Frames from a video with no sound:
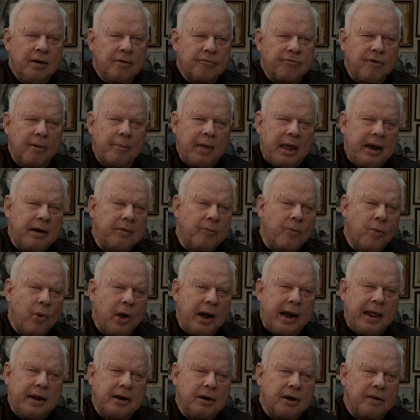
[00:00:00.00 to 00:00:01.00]
from
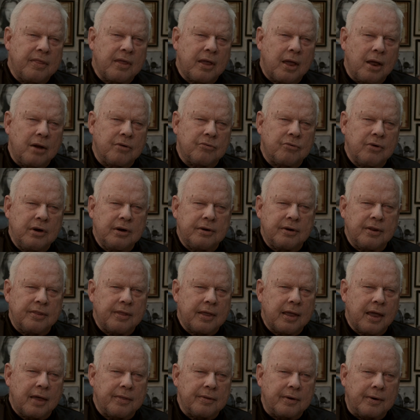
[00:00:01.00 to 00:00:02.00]
one end of the country to
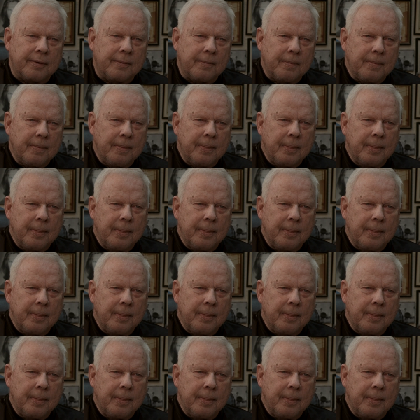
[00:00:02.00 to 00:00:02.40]
the other.